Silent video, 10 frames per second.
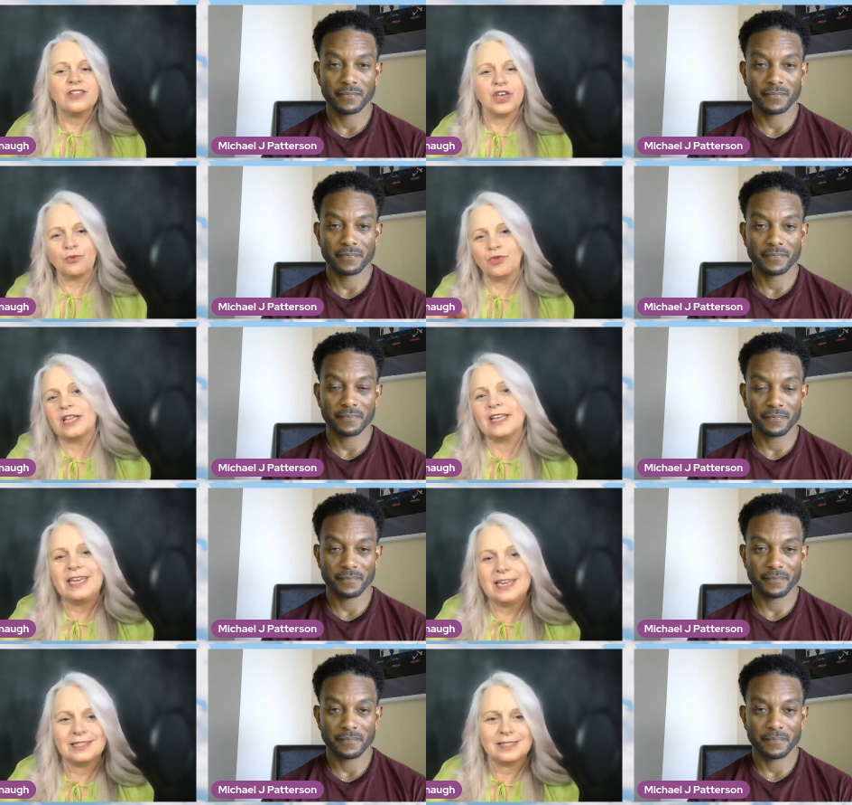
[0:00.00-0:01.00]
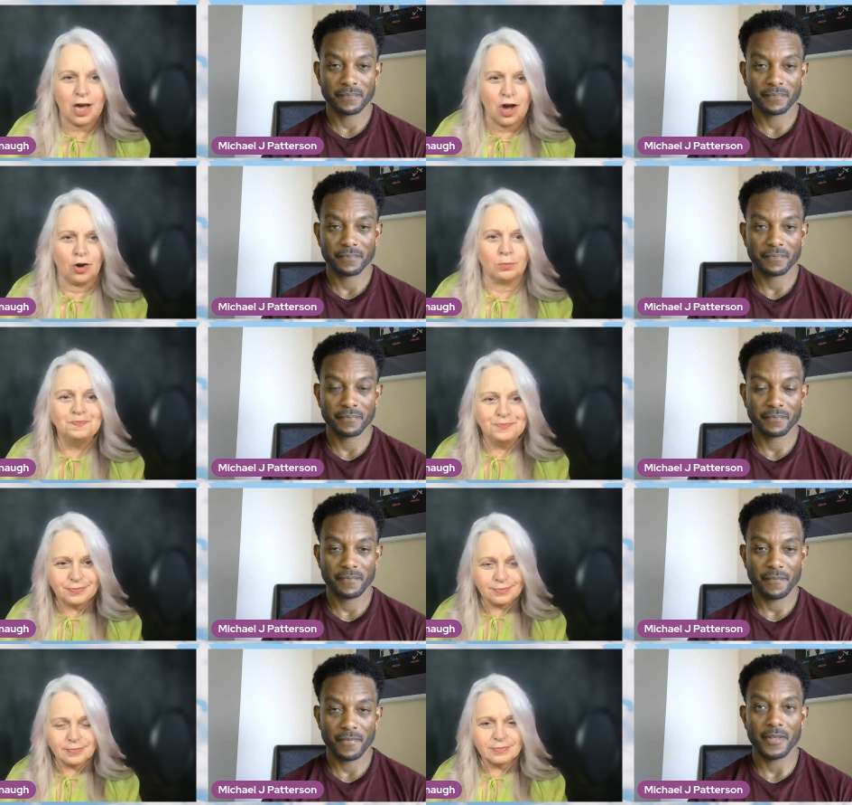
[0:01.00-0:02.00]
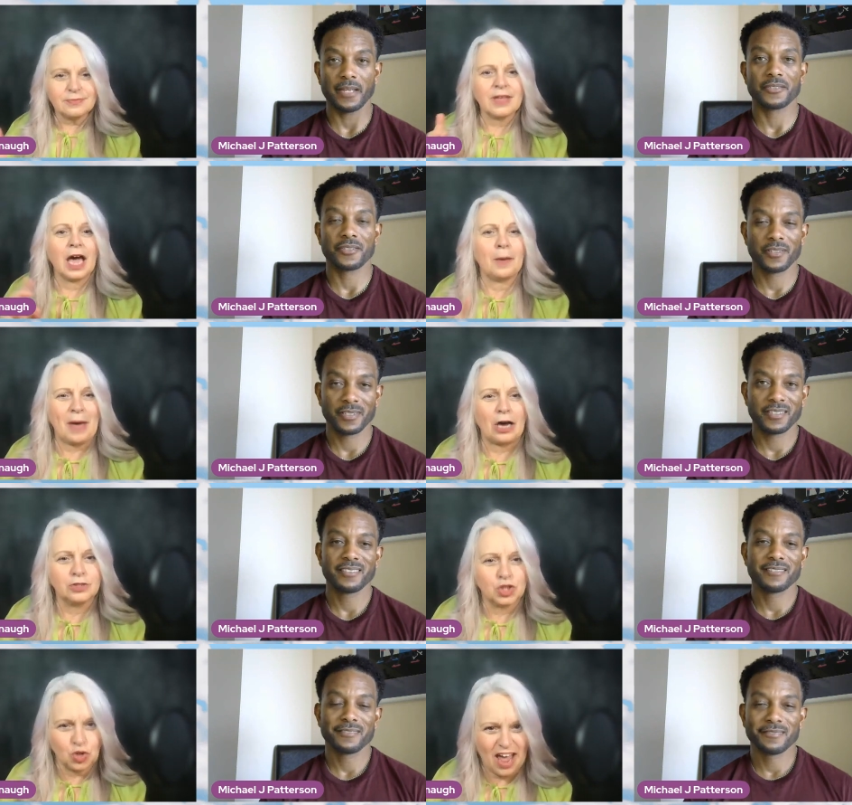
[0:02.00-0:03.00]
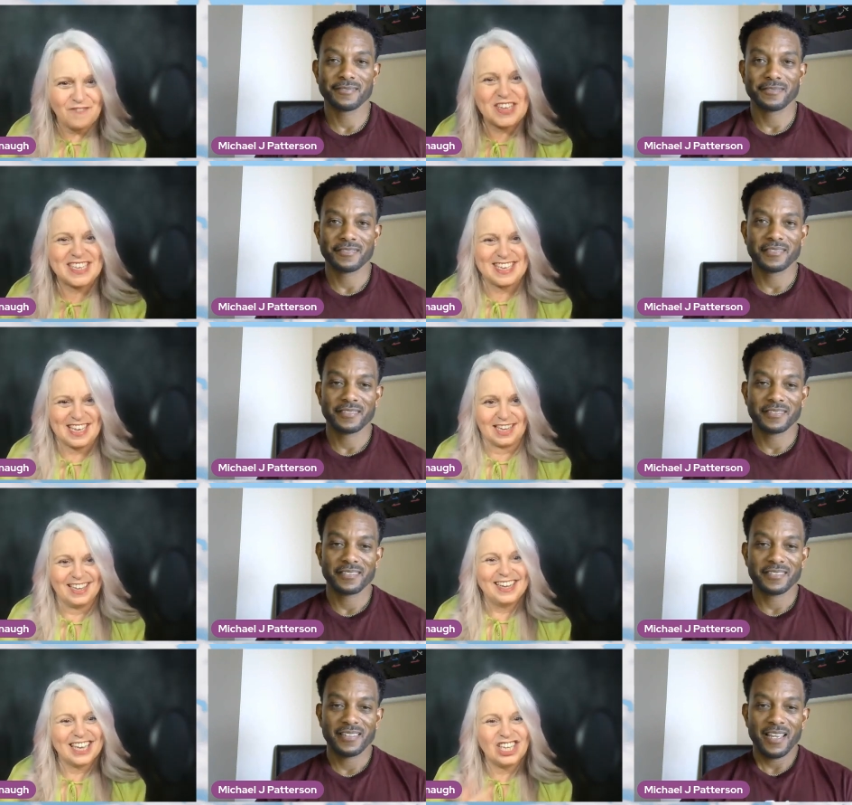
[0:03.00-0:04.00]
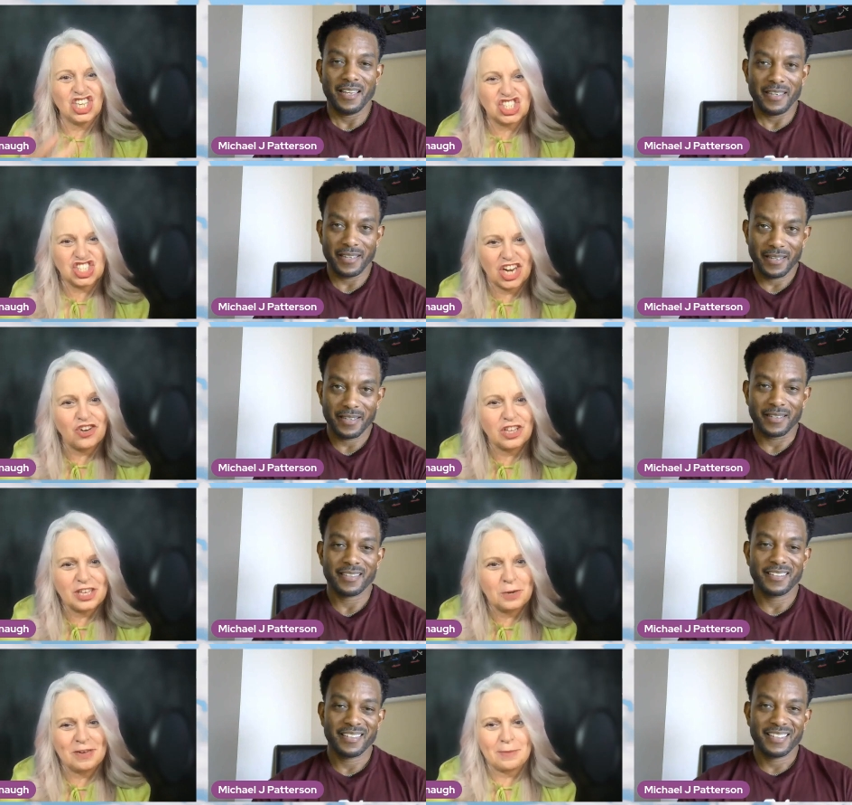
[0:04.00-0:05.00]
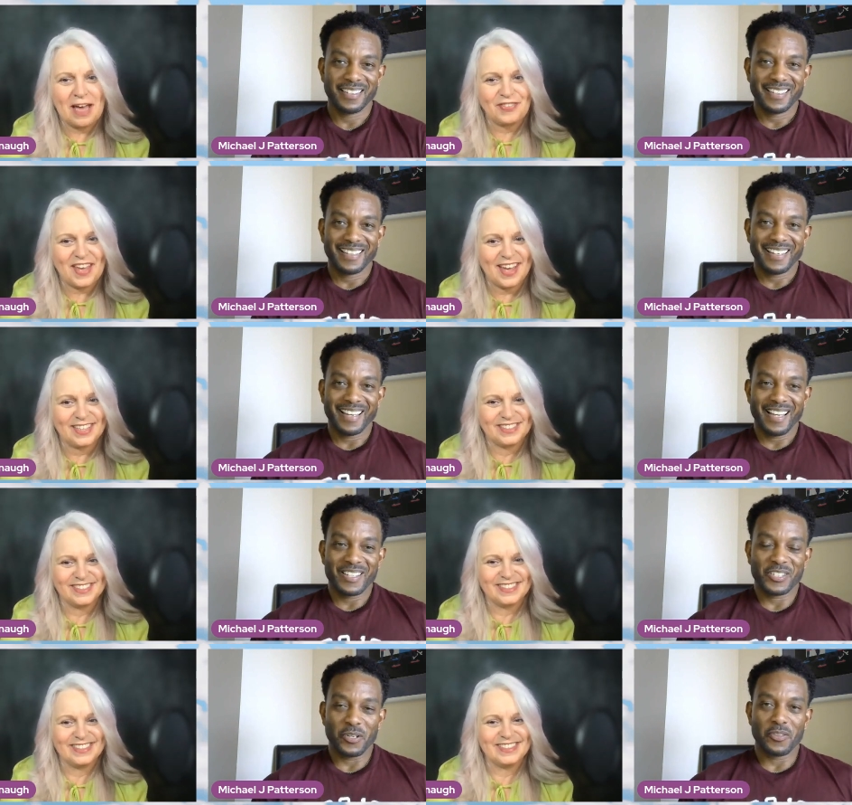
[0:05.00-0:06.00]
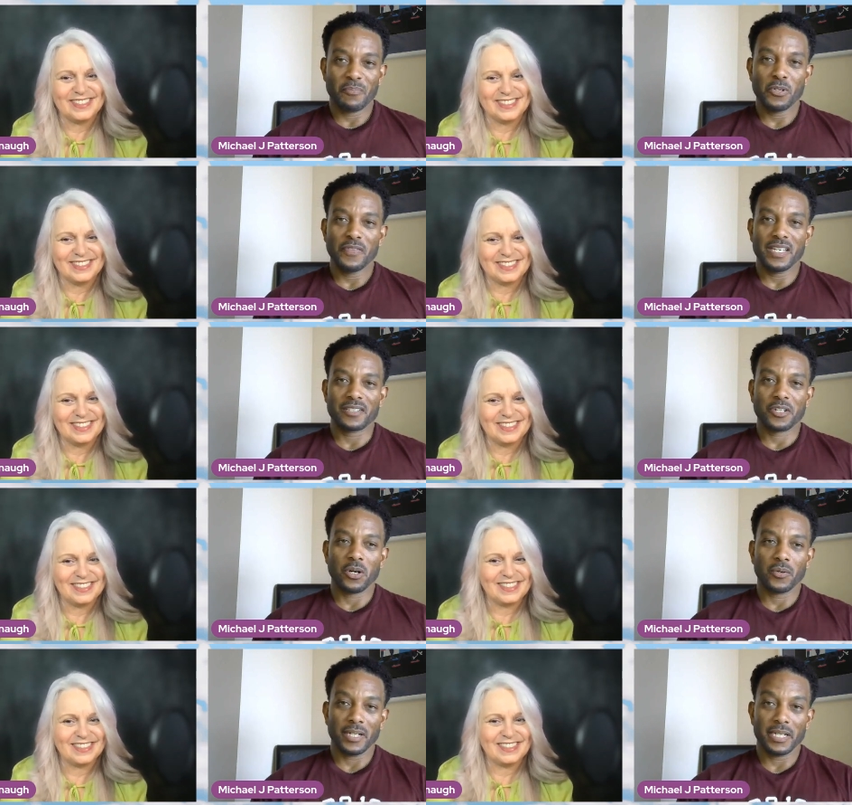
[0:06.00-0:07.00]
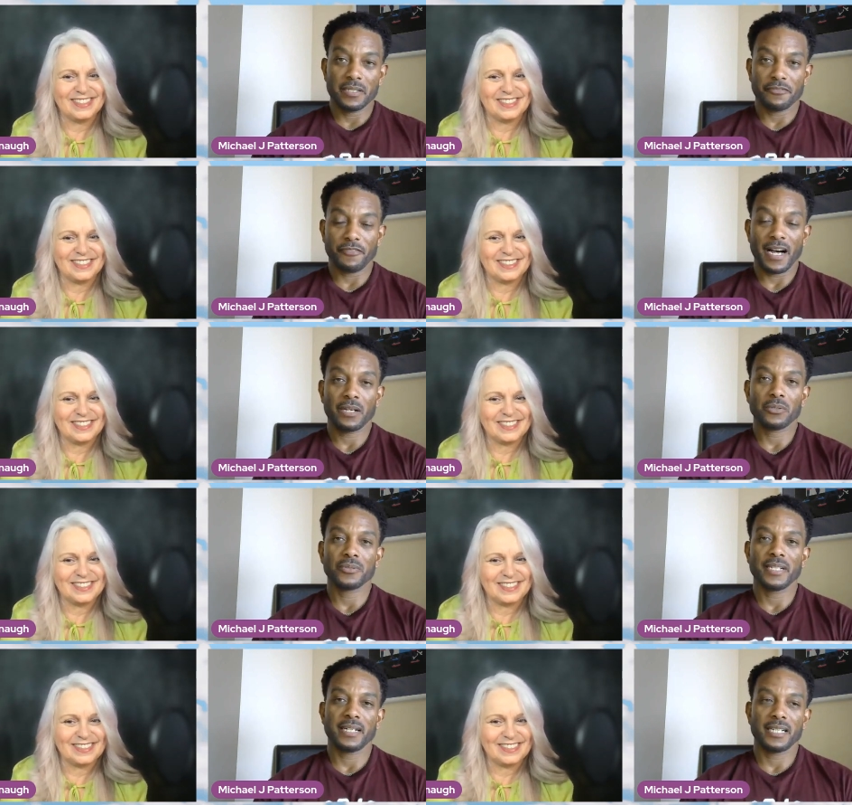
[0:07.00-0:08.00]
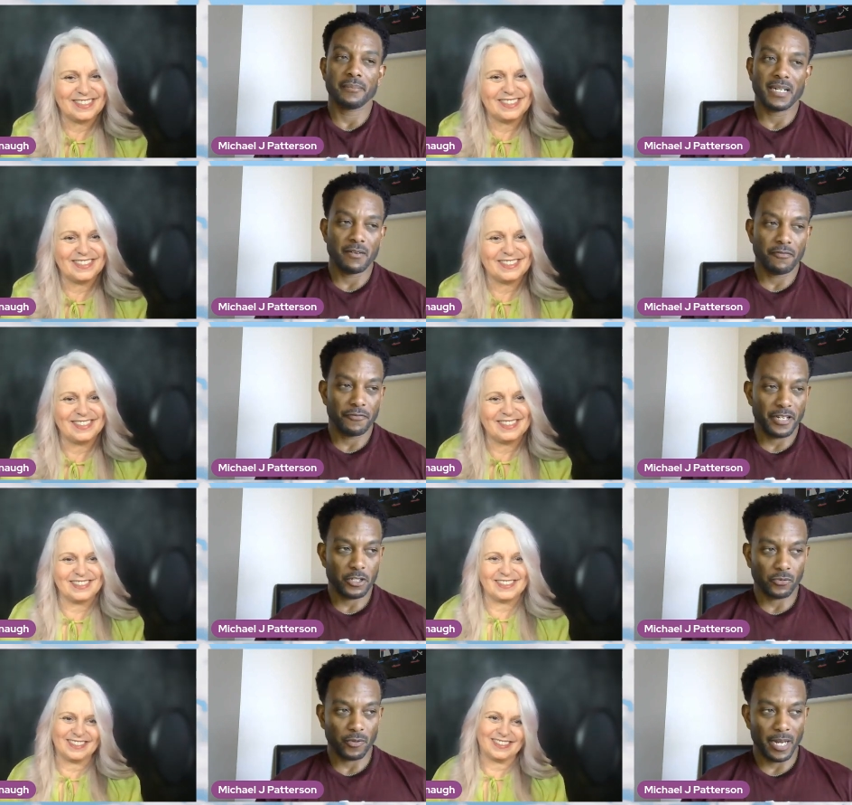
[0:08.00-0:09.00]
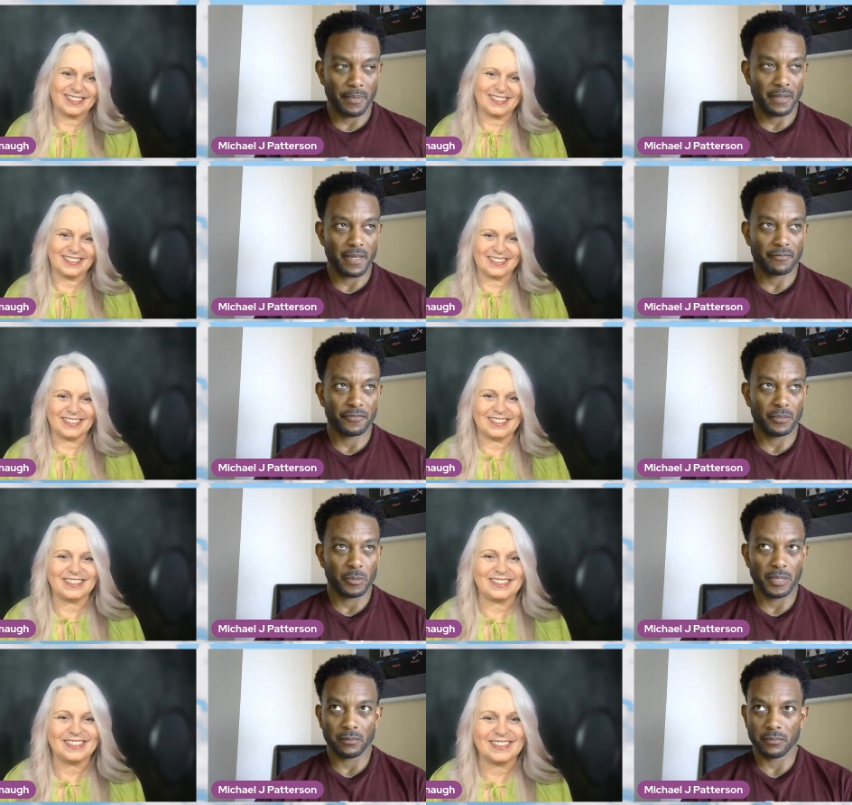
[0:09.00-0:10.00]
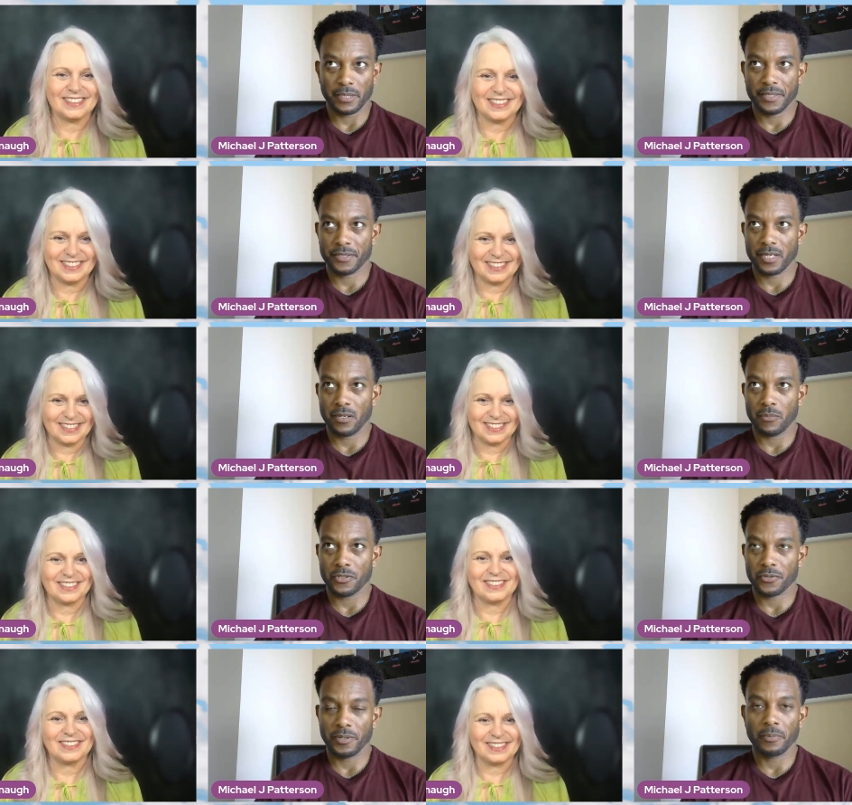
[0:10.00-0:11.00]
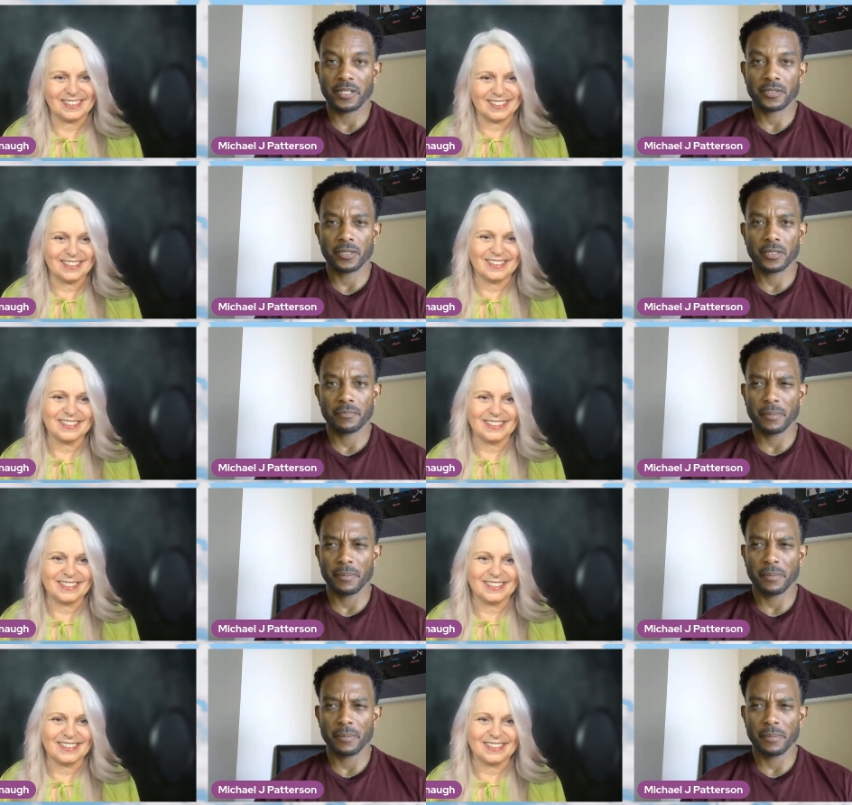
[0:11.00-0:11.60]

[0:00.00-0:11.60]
Speaker 1: that really hits home yes. about trafficking. Can you share yeah. a little bit about that?
Speaker 2: So the movie is called Undefiled. Um, I finished wrapping that film about, I'd say, almost three weeks ago,